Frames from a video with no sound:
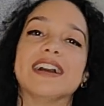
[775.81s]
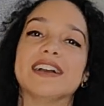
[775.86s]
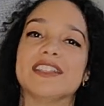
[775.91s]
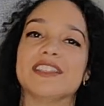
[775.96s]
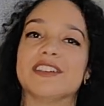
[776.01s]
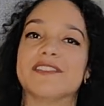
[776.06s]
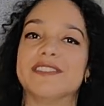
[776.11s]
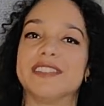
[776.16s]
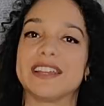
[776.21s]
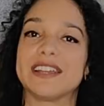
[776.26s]
I
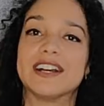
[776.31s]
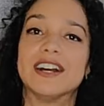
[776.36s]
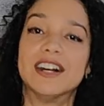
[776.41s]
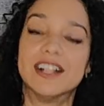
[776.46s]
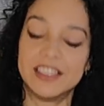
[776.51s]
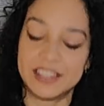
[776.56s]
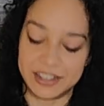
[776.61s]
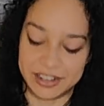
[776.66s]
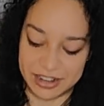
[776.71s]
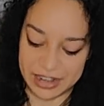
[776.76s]
love the
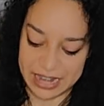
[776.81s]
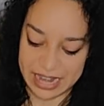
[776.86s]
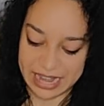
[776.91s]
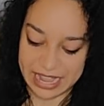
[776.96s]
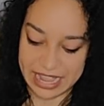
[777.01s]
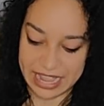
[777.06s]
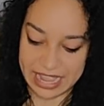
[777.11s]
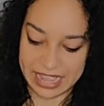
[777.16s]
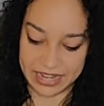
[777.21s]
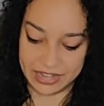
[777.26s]
color,
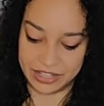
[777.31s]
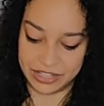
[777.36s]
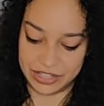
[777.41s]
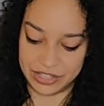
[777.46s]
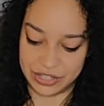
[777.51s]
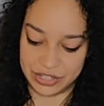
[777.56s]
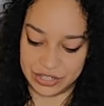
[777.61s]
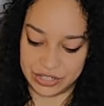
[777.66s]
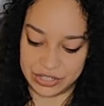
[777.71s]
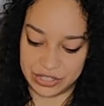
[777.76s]
and it's
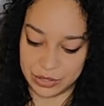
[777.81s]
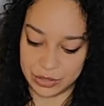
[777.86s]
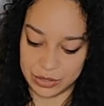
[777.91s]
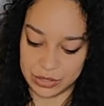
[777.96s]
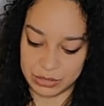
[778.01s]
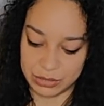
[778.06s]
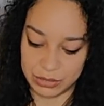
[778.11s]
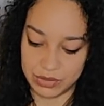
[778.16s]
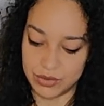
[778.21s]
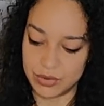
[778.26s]
just so
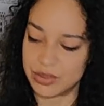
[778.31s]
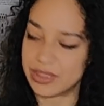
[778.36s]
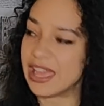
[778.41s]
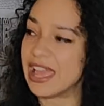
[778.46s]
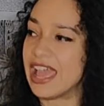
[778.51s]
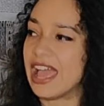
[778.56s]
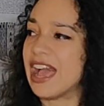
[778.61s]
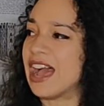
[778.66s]
smooth.